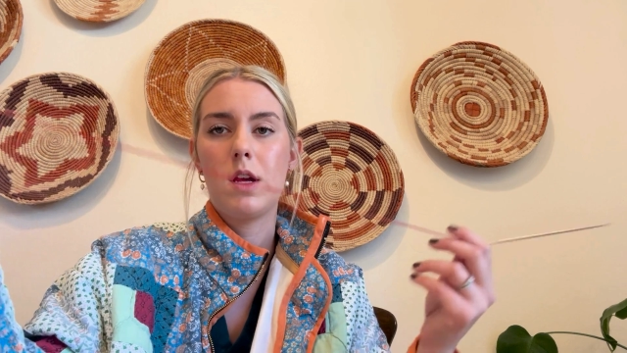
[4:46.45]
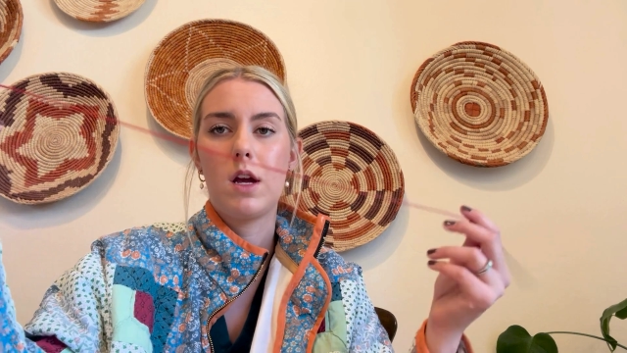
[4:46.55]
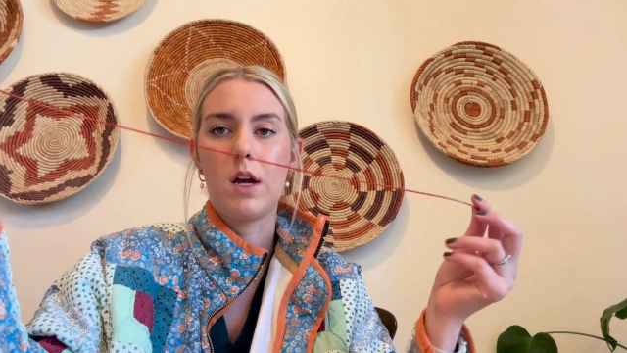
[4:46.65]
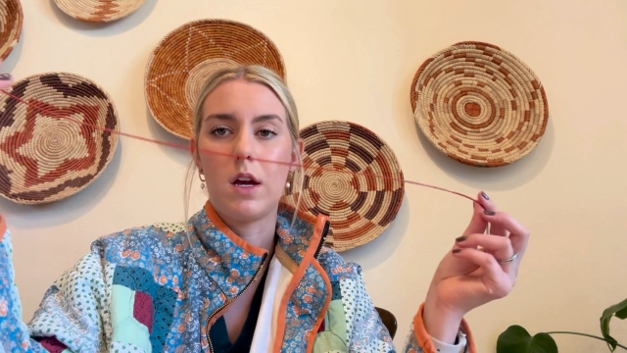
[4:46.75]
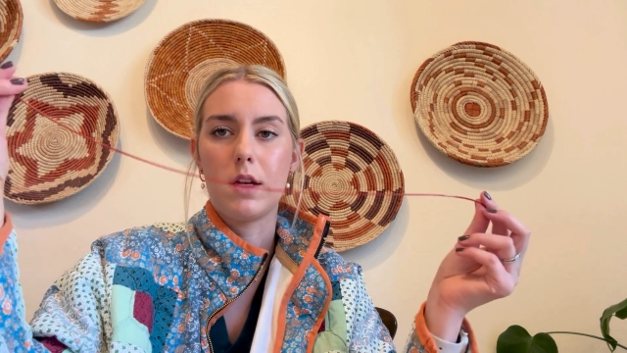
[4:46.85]

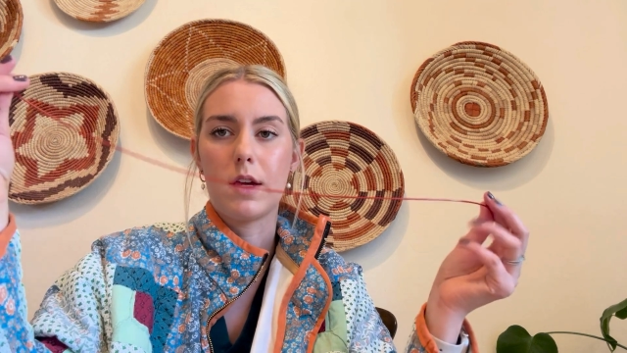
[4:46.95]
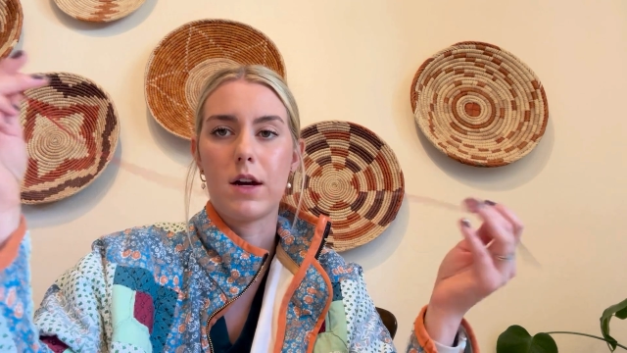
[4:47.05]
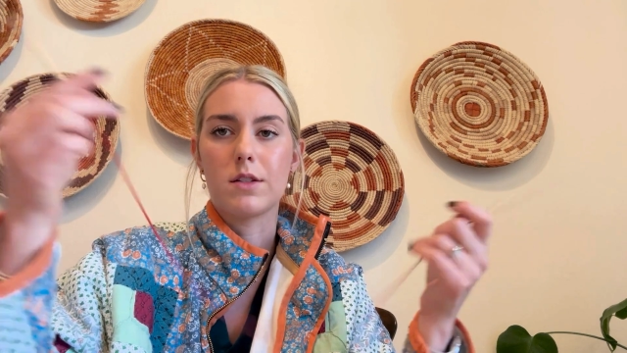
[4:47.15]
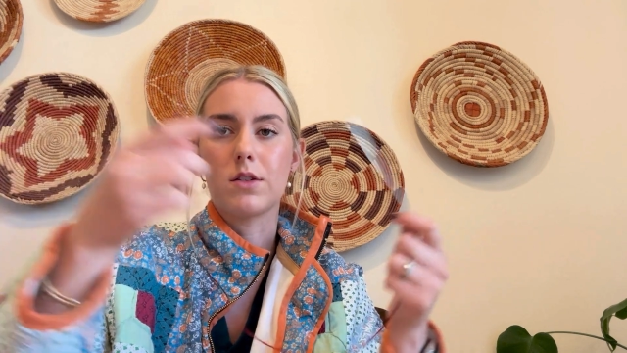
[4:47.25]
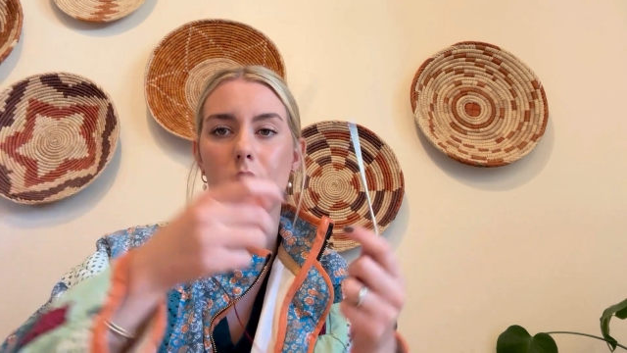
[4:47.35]
and
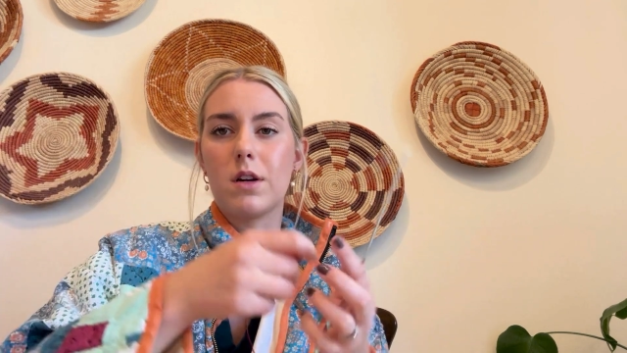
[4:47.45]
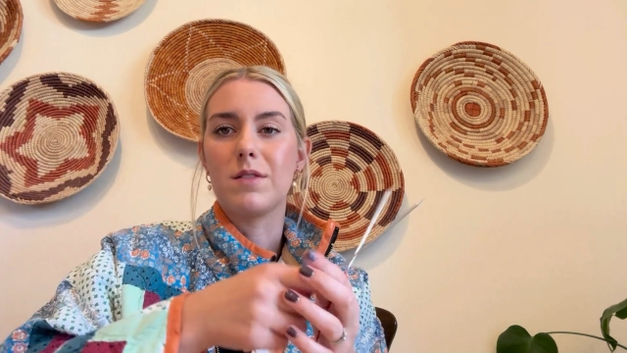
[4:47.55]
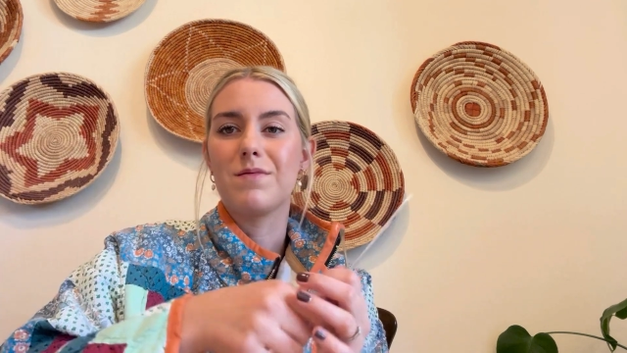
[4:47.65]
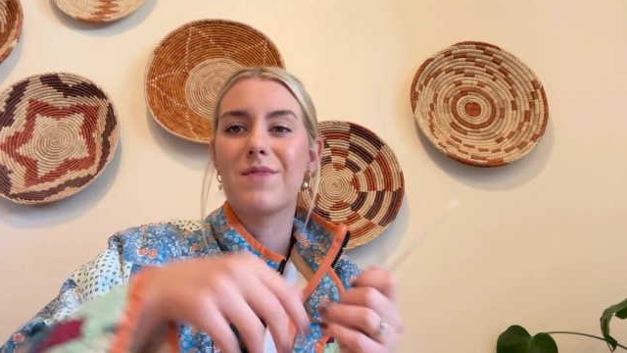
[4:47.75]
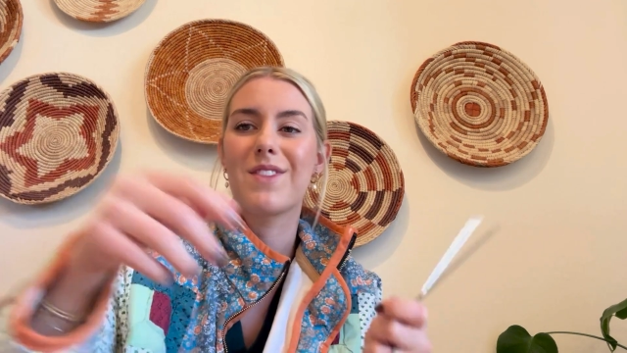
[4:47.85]
cast
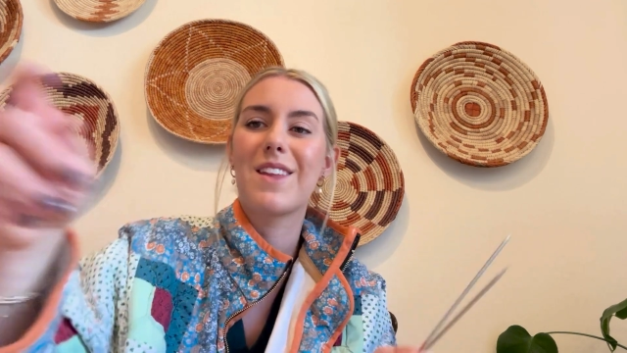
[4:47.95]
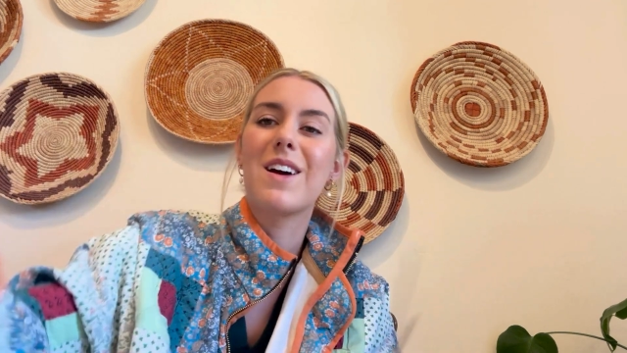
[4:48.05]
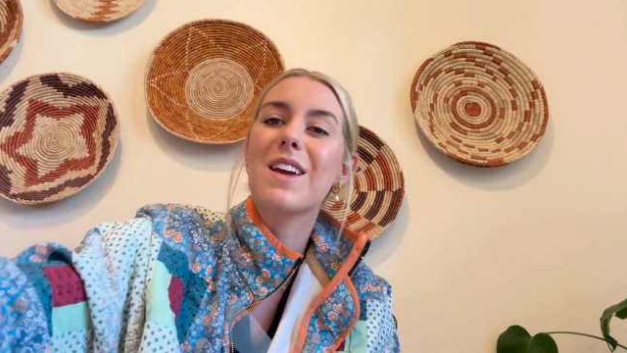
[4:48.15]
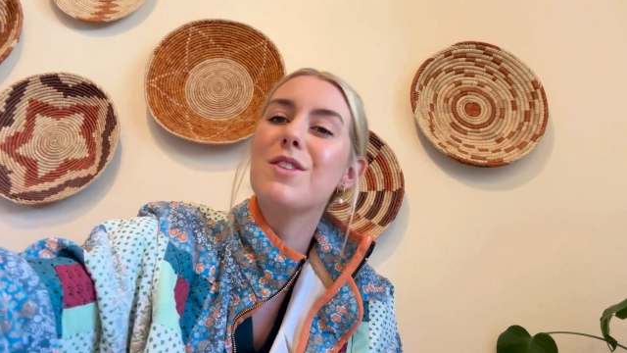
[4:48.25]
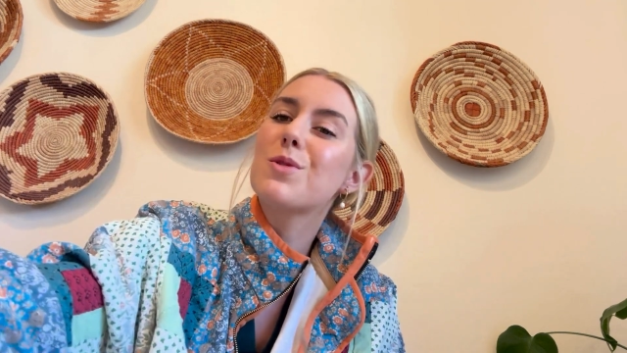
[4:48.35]
on a
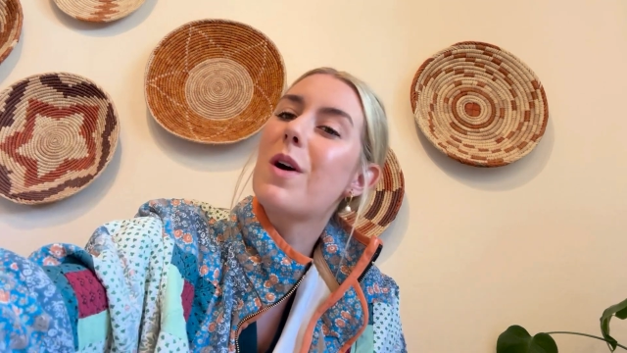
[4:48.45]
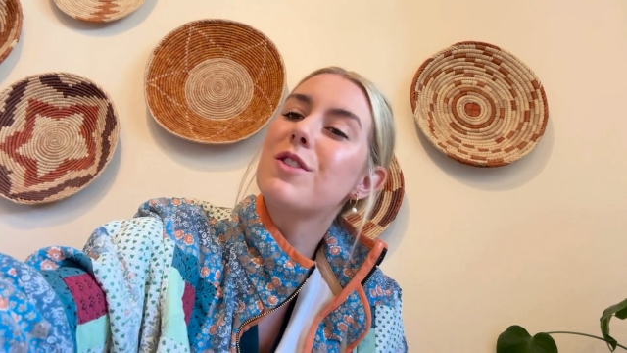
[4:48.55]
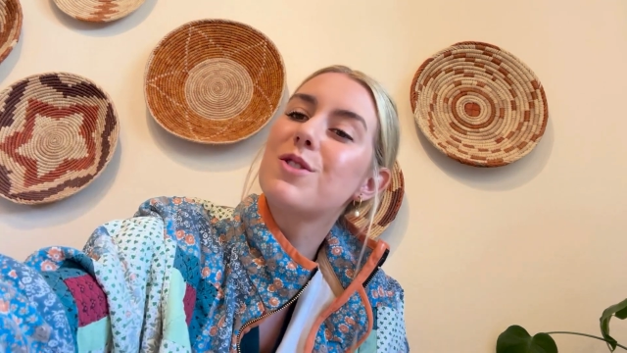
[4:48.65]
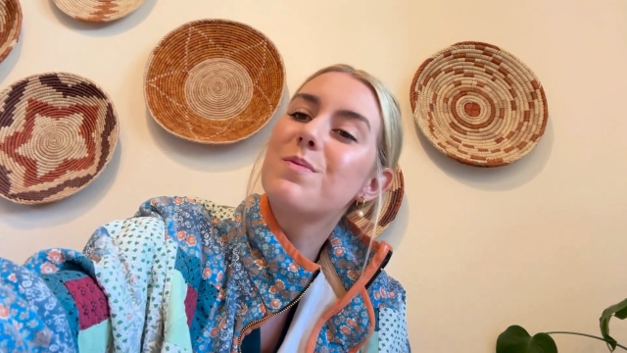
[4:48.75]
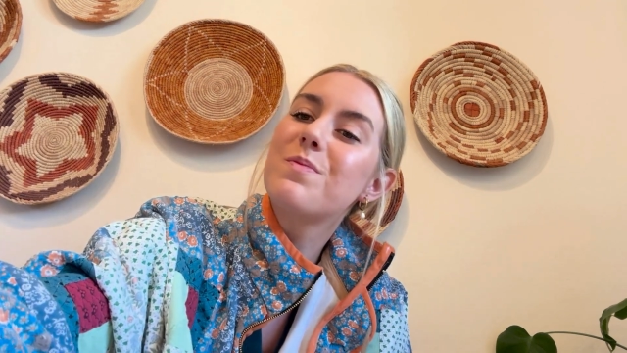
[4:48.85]
gauge swatch.